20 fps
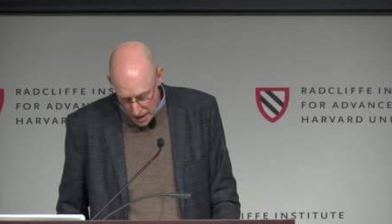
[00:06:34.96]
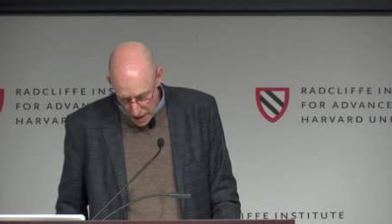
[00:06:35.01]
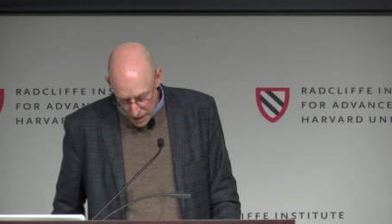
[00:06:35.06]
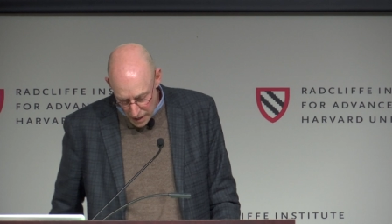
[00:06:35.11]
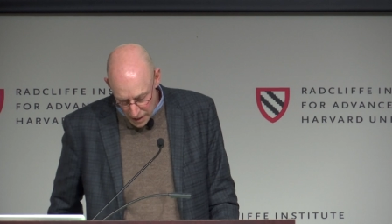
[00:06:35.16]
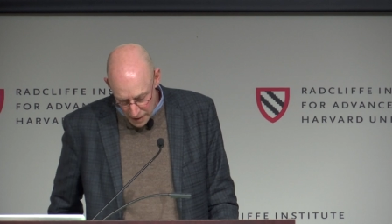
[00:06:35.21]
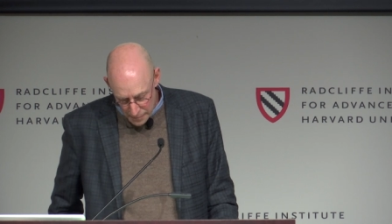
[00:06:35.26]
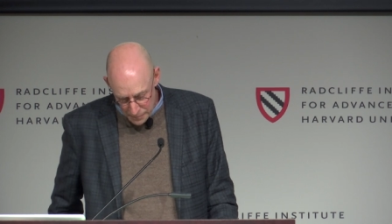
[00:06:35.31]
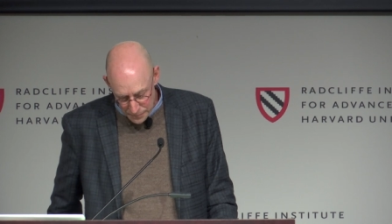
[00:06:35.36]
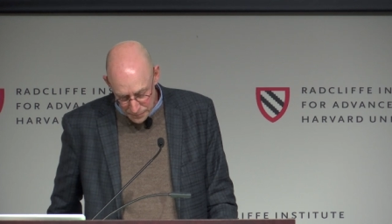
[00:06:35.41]

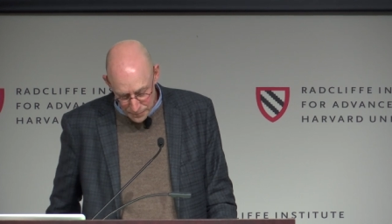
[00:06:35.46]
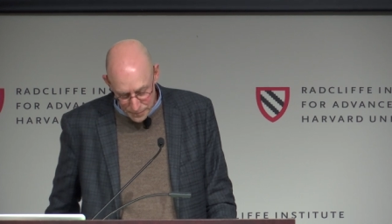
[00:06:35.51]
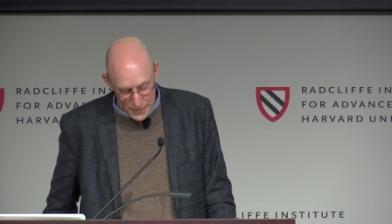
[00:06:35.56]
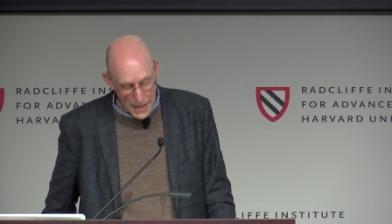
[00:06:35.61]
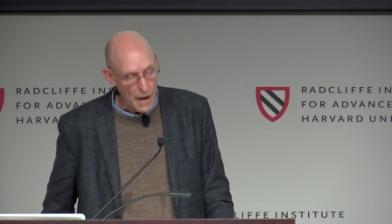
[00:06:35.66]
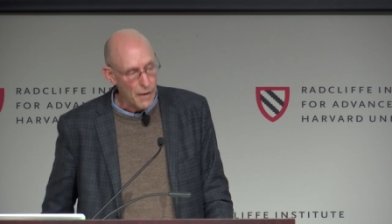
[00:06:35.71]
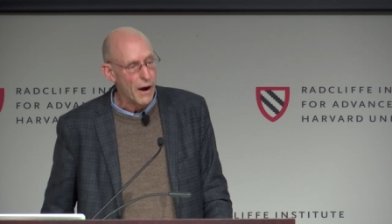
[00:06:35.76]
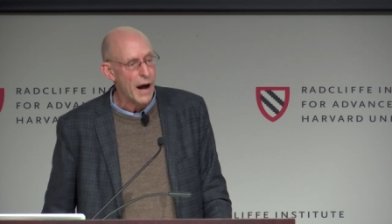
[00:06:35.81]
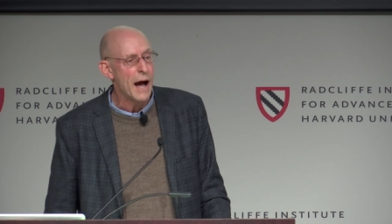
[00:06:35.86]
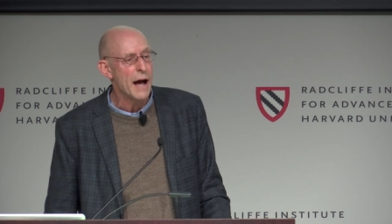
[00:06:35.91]
Um,
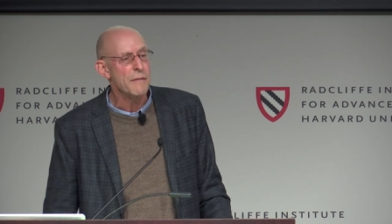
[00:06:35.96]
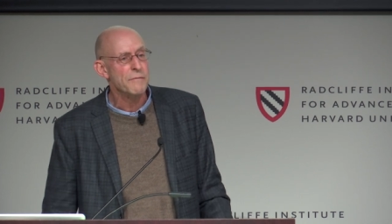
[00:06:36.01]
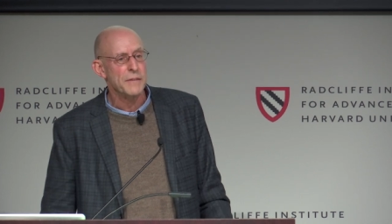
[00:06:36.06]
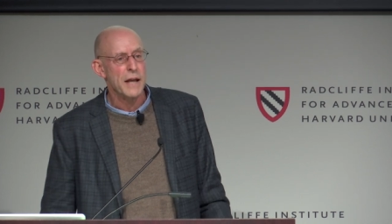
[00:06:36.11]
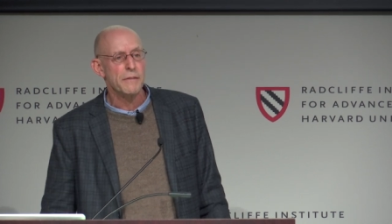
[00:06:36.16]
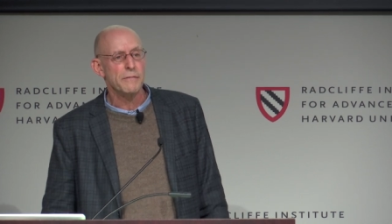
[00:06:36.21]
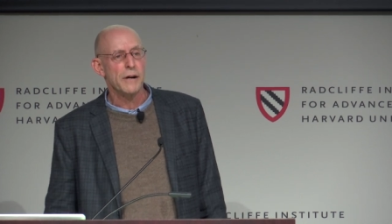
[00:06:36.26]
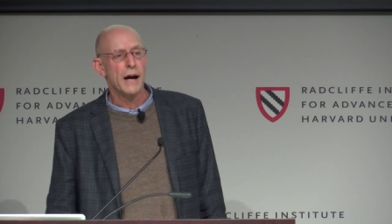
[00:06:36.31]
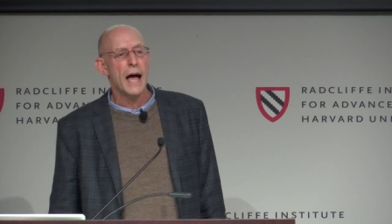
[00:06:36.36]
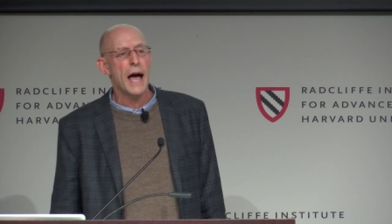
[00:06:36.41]
now, I've
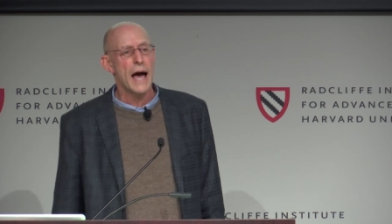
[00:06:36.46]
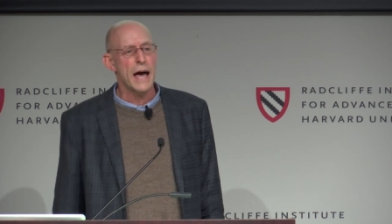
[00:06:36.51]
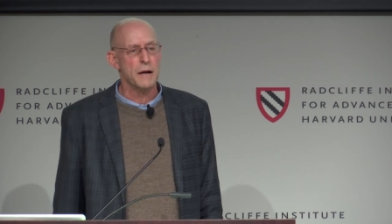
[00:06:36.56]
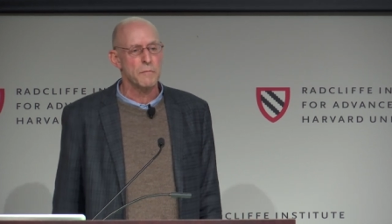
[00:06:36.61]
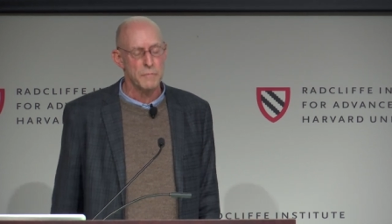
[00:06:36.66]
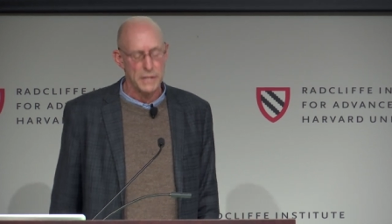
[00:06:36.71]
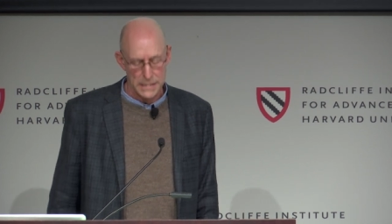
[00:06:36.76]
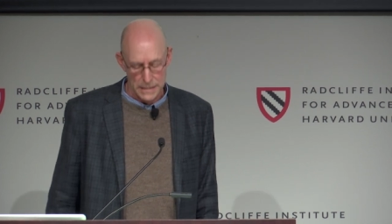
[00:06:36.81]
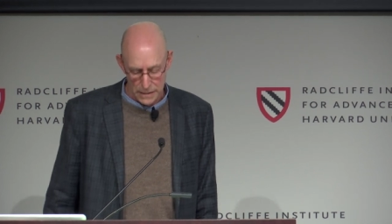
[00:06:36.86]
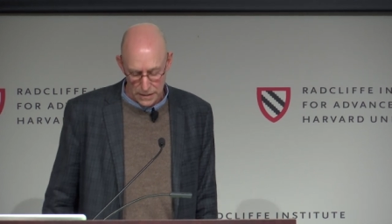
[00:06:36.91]
never had a
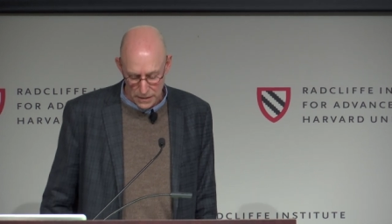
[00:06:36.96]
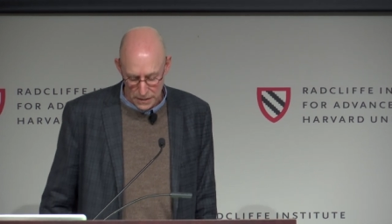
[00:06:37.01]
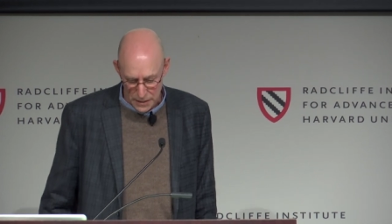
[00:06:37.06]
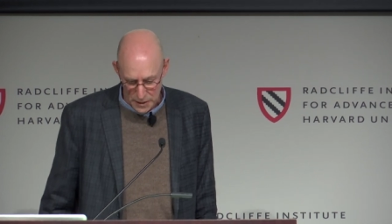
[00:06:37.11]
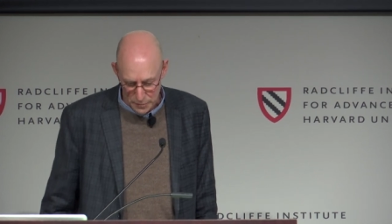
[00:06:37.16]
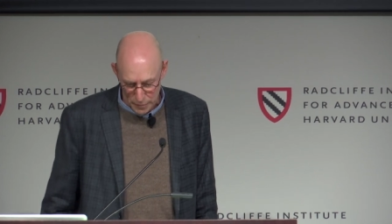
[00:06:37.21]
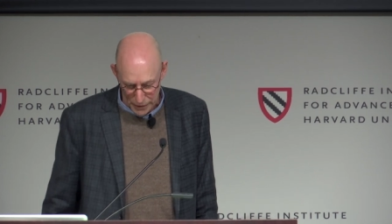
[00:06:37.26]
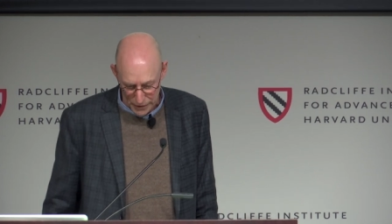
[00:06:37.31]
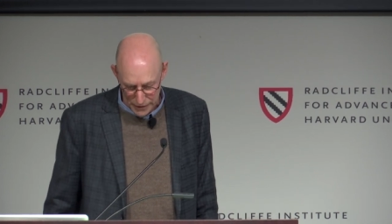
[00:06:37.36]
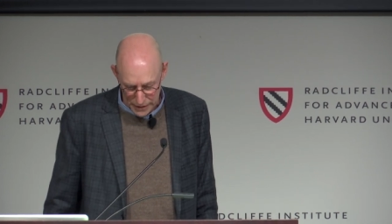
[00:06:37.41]
mystical
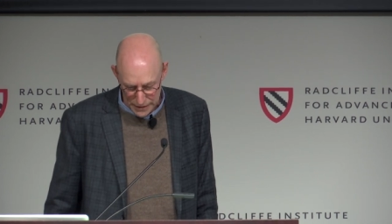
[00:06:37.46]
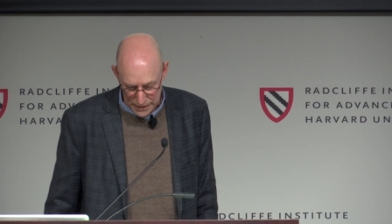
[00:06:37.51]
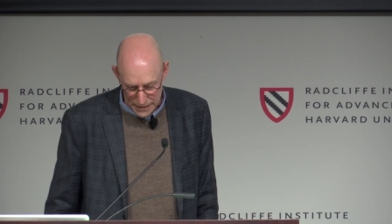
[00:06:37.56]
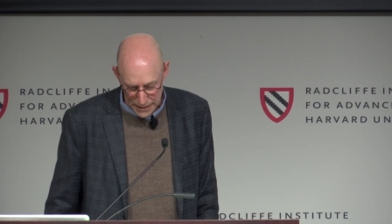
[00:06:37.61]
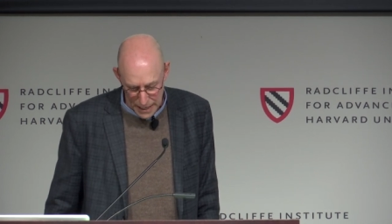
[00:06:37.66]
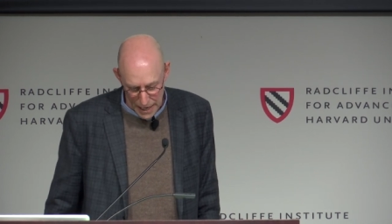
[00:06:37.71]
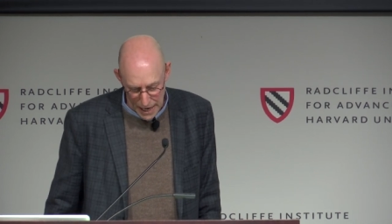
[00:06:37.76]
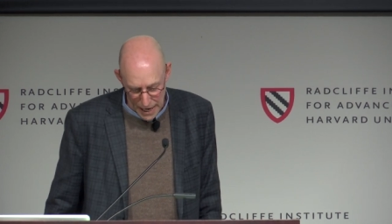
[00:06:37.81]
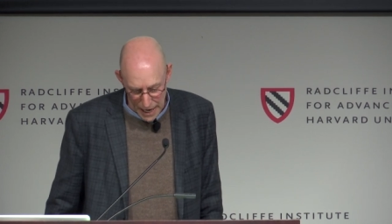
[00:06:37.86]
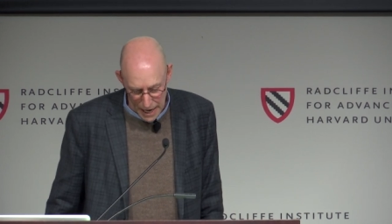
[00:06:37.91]
experience.
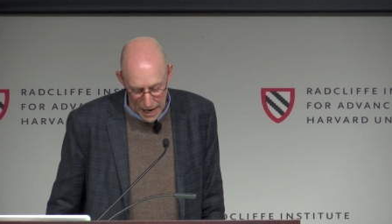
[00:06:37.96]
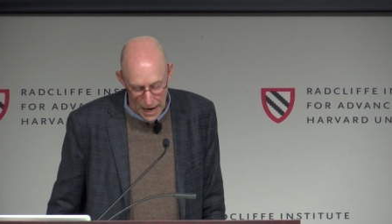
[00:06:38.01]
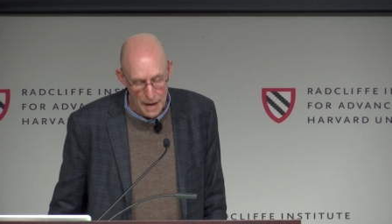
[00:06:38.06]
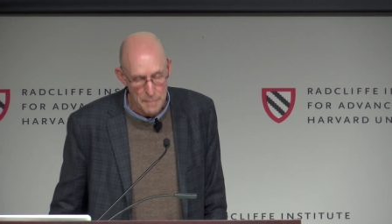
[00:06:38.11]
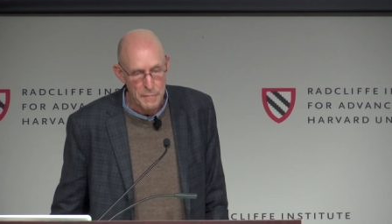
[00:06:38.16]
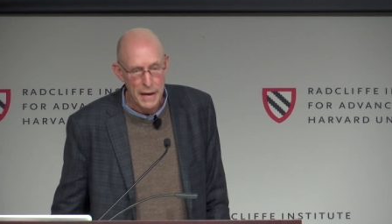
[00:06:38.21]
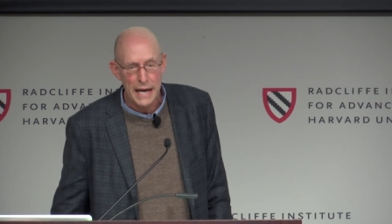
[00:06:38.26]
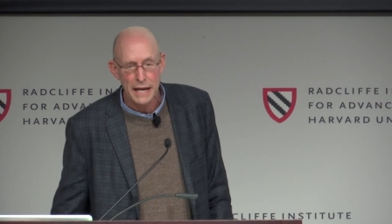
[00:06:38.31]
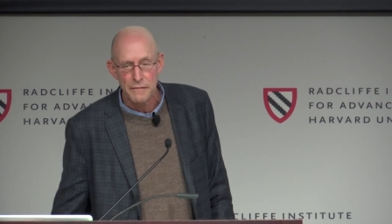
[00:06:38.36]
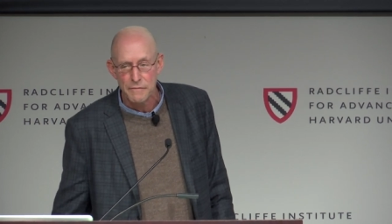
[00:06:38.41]
I
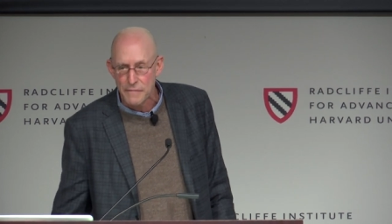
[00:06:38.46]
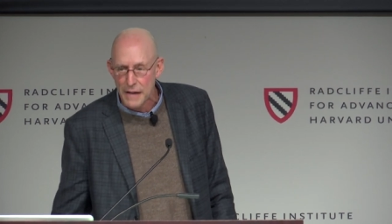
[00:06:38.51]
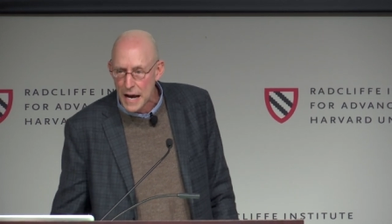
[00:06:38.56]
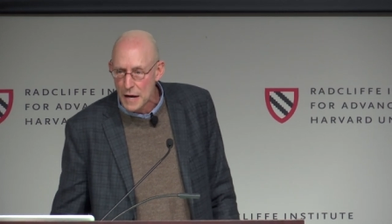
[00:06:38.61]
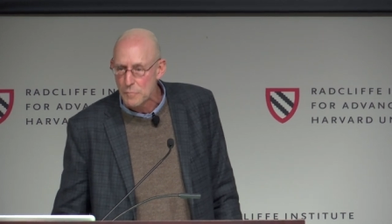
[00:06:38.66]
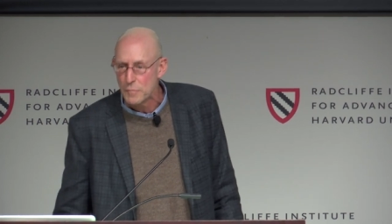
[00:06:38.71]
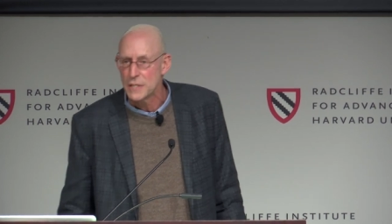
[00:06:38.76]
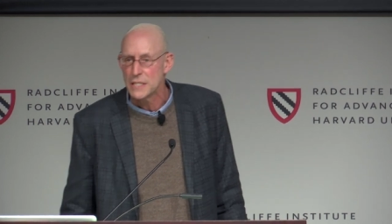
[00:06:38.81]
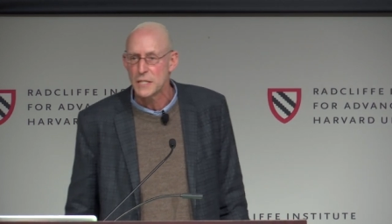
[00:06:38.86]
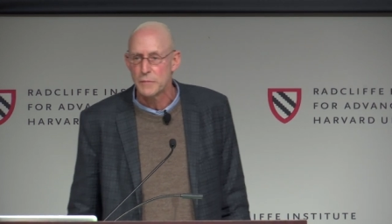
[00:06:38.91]
may, in
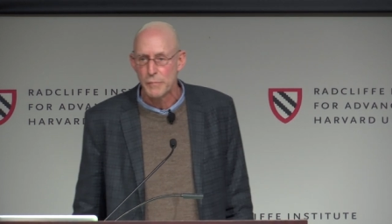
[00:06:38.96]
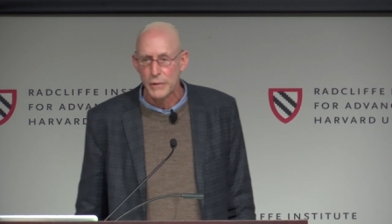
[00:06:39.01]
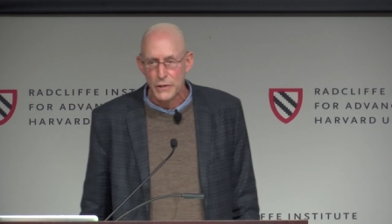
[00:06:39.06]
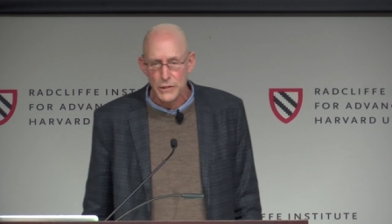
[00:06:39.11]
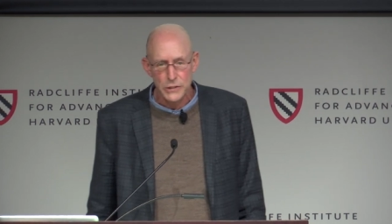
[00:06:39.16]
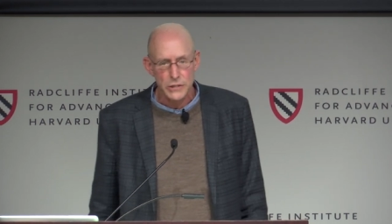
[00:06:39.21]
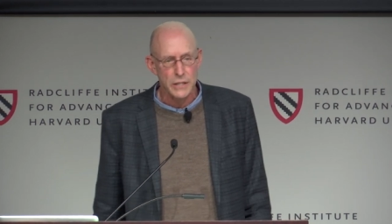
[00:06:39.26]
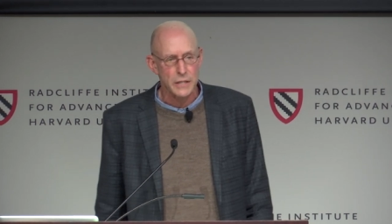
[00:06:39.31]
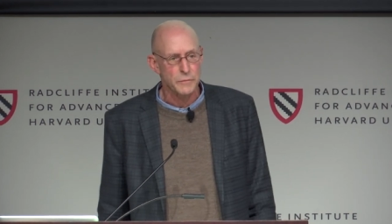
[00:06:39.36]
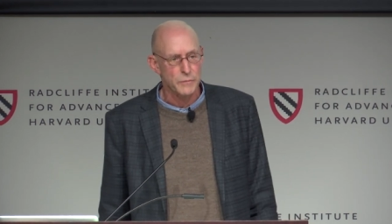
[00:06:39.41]
fact, be
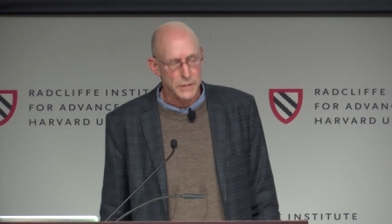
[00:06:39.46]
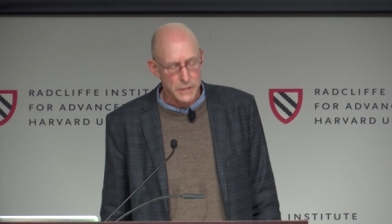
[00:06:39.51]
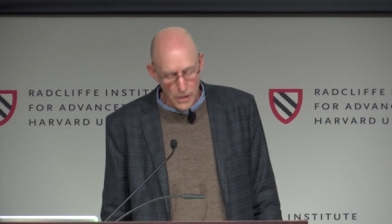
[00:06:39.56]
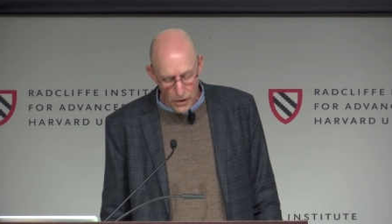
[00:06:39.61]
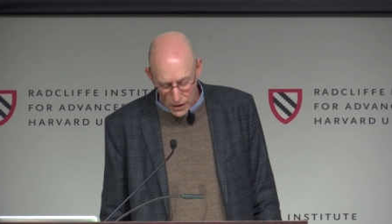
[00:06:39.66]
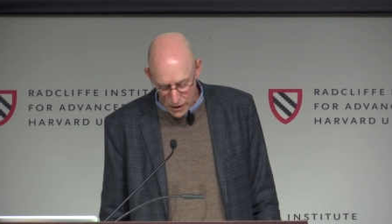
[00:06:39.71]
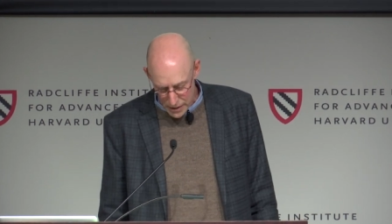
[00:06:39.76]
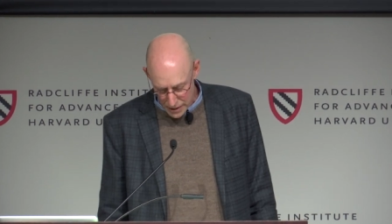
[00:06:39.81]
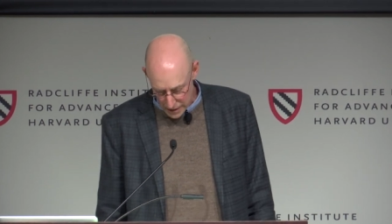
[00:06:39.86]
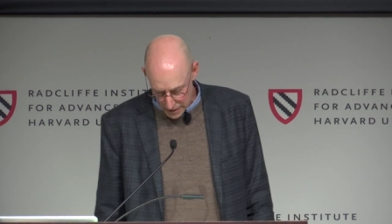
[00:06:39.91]
spiritually
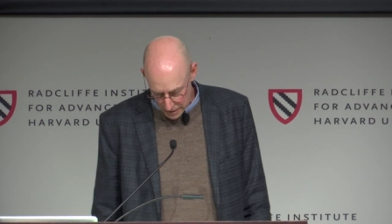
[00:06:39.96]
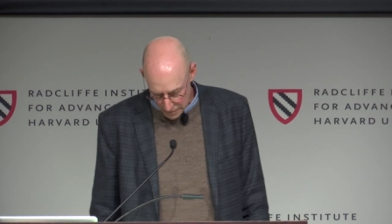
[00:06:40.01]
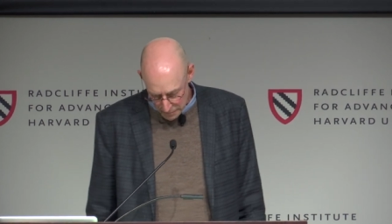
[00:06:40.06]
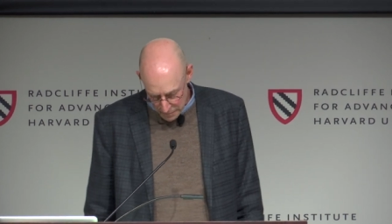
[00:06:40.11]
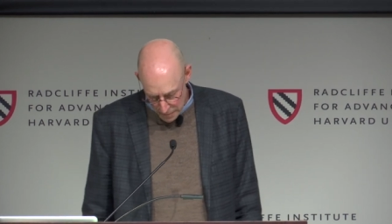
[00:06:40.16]
retarded.